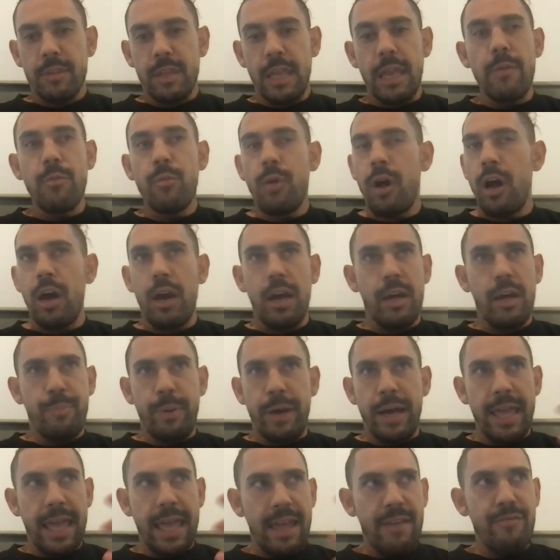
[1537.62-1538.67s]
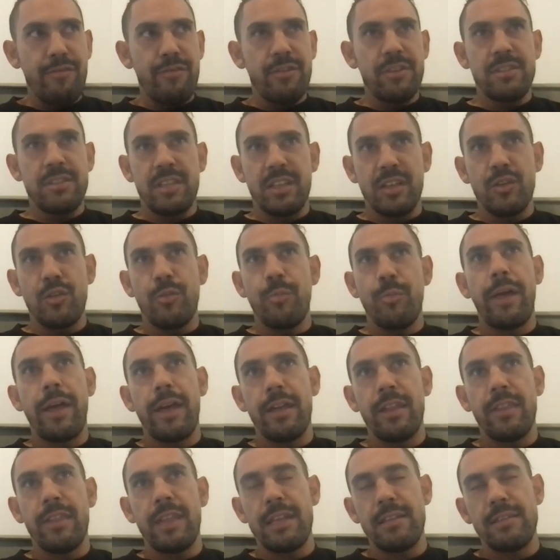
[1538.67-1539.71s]
it was by every single player
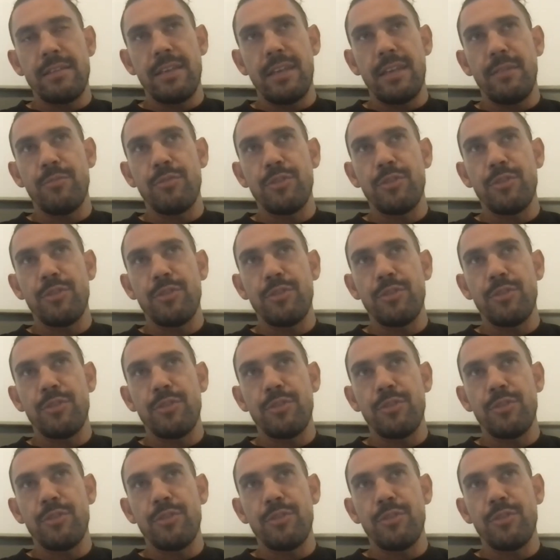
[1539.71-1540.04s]
in that team.